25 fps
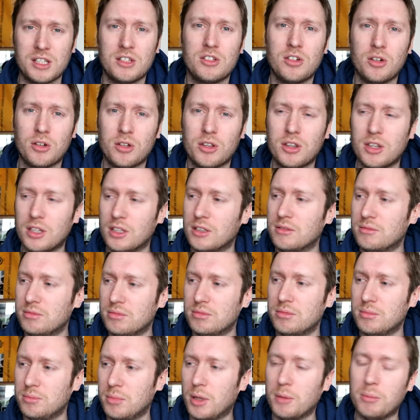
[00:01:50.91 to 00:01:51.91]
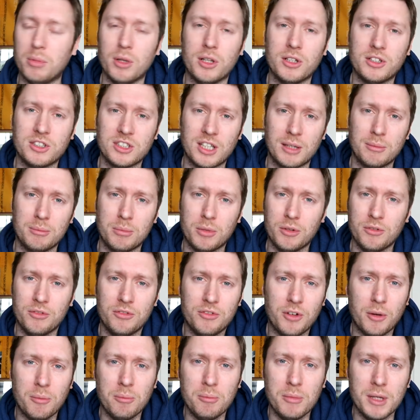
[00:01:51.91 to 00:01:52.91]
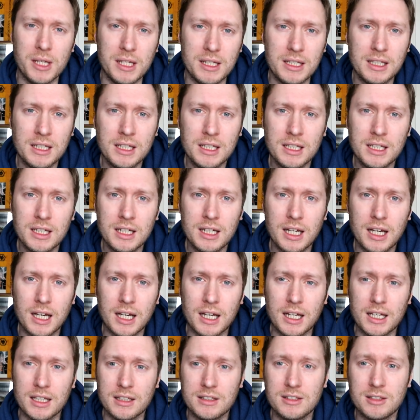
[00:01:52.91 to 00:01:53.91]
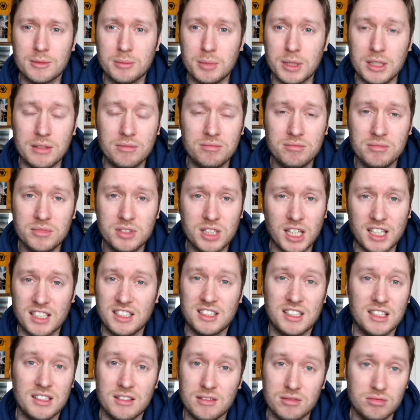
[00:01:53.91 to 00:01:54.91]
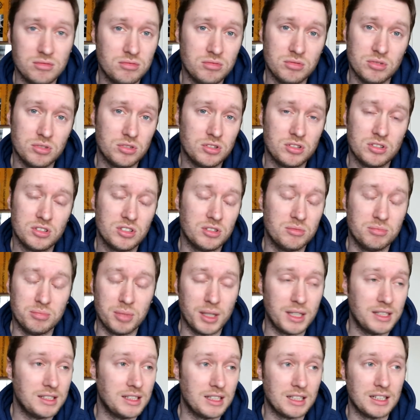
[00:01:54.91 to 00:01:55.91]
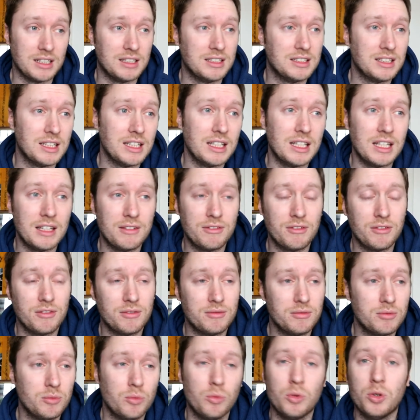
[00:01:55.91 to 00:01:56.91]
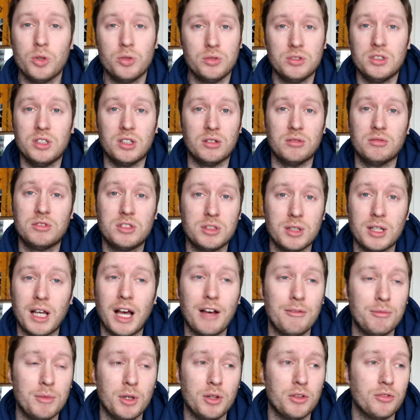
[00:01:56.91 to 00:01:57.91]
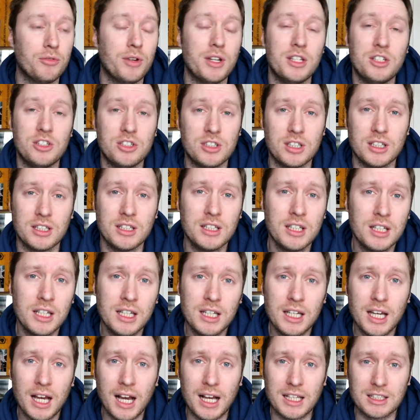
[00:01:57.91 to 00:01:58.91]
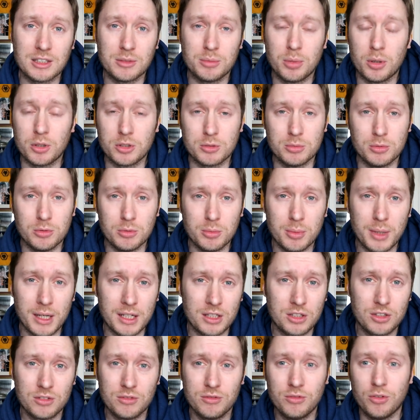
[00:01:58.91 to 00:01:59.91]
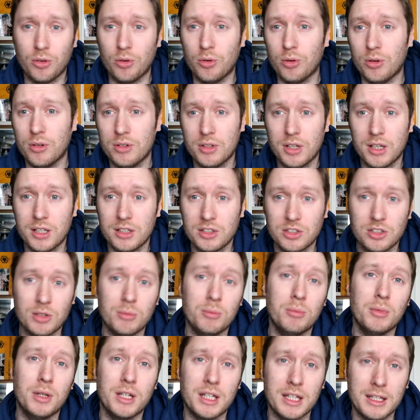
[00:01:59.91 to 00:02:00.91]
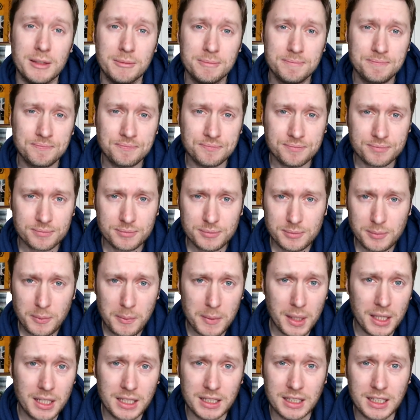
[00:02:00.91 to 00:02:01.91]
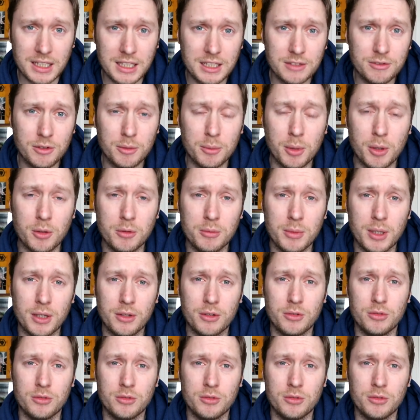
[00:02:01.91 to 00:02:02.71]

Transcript: They took a blood sample from me to be tested, to basically see if, to have me on the register as a possible match for somebody in need of a bone